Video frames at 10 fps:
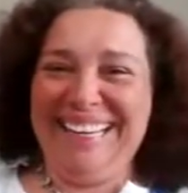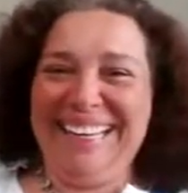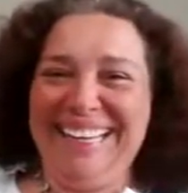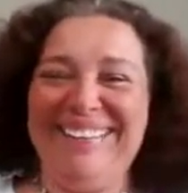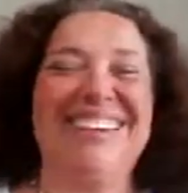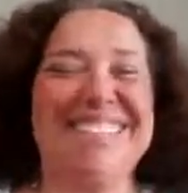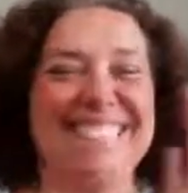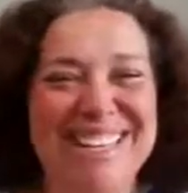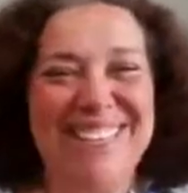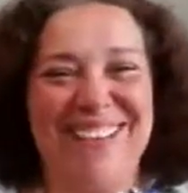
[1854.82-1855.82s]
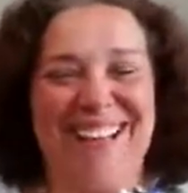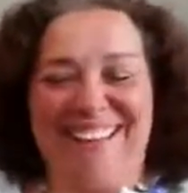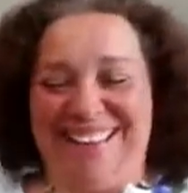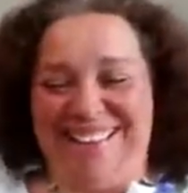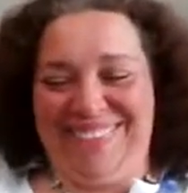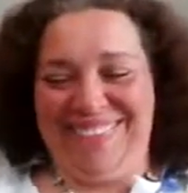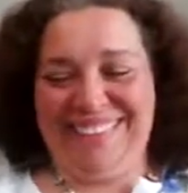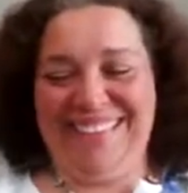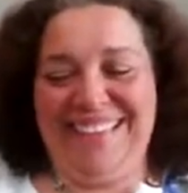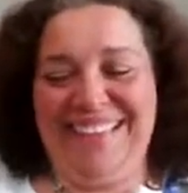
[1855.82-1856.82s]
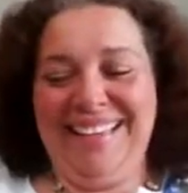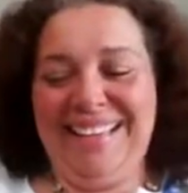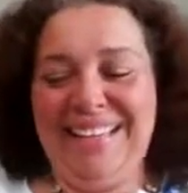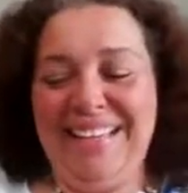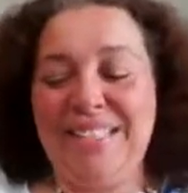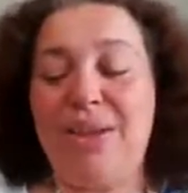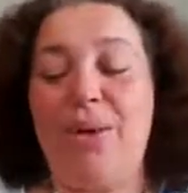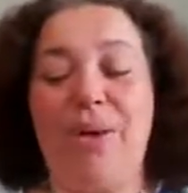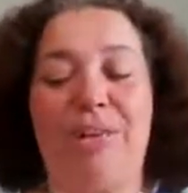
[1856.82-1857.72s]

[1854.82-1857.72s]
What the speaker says: You are so welcome. So